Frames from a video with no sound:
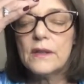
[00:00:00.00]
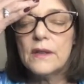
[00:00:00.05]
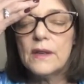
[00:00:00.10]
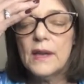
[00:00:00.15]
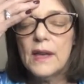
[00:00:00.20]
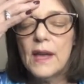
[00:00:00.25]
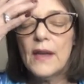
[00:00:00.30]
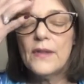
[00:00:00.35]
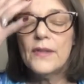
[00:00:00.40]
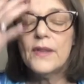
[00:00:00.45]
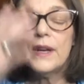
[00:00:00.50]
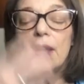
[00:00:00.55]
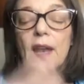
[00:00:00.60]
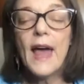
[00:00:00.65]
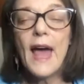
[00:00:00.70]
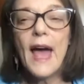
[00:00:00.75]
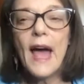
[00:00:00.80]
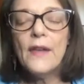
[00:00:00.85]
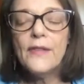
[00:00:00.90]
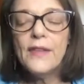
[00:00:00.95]
And then
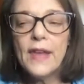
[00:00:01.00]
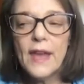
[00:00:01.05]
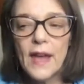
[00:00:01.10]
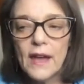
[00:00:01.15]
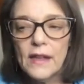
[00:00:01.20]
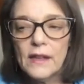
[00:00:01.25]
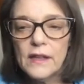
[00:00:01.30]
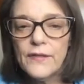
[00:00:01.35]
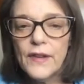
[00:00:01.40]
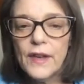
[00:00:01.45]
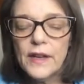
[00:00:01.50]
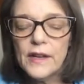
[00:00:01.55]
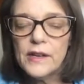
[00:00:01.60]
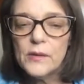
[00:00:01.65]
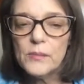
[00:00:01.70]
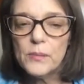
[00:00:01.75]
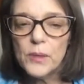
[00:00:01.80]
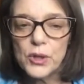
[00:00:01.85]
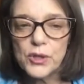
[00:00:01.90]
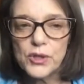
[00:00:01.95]
allow the elevated
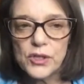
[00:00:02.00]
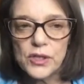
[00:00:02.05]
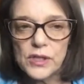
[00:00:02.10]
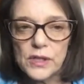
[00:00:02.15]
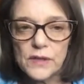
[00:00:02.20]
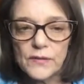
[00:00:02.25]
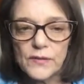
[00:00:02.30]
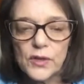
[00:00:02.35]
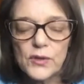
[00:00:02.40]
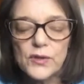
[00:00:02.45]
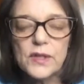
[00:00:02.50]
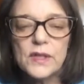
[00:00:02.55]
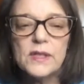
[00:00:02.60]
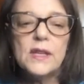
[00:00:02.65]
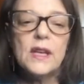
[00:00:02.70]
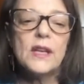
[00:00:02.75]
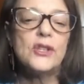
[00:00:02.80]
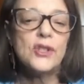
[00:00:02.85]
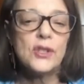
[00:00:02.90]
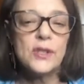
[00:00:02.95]
emotions of those
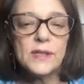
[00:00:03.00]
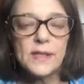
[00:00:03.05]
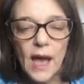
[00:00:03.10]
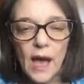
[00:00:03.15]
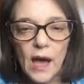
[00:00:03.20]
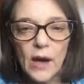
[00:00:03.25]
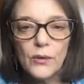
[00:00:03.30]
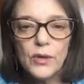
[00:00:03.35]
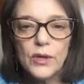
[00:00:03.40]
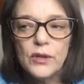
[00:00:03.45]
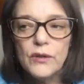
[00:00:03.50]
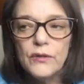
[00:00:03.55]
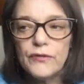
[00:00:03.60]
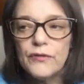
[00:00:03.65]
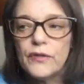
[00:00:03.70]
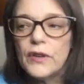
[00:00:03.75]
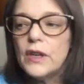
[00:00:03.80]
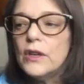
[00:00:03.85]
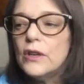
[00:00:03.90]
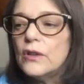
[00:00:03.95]
intentions. How will you
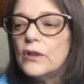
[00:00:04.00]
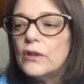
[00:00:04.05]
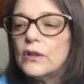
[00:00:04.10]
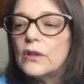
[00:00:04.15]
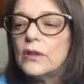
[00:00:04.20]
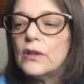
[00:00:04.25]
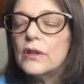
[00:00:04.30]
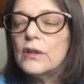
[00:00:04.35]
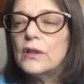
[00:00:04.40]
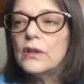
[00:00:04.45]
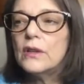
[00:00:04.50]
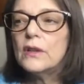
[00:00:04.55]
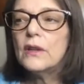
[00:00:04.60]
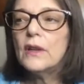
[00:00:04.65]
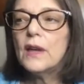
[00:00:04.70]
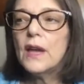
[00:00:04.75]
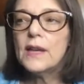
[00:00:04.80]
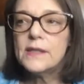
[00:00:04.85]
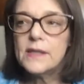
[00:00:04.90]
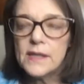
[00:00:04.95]
feel
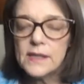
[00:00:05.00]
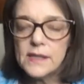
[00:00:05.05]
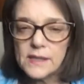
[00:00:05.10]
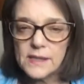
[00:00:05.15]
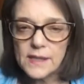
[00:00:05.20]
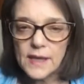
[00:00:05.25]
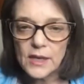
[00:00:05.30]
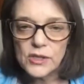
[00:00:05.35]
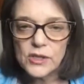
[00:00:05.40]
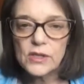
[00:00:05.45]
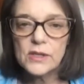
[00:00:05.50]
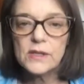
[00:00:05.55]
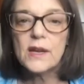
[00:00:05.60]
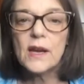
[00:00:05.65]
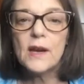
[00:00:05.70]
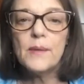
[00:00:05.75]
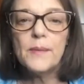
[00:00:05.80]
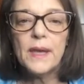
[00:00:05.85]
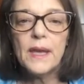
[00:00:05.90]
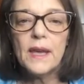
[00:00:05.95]
as these intentions
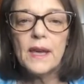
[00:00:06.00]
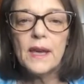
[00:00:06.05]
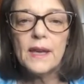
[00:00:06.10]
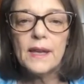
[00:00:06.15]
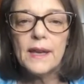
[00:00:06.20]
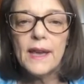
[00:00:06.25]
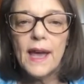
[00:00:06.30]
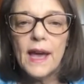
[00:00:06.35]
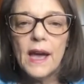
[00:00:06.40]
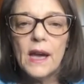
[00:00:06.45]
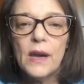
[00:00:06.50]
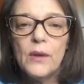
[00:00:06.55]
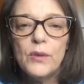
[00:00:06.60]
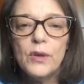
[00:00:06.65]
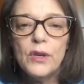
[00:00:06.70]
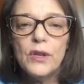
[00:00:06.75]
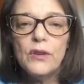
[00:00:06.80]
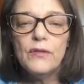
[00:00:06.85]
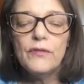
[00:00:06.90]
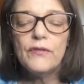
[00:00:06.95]
coming in? How will
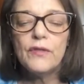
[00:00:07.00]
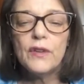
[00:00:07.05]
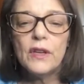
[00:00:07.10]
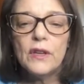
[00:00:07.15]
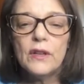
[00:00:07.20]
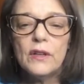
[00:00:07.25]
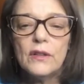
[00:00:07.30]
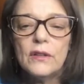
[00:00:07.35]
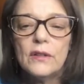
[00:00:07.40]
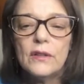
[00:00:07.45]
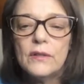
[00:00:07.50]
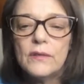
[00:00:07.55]
you feel?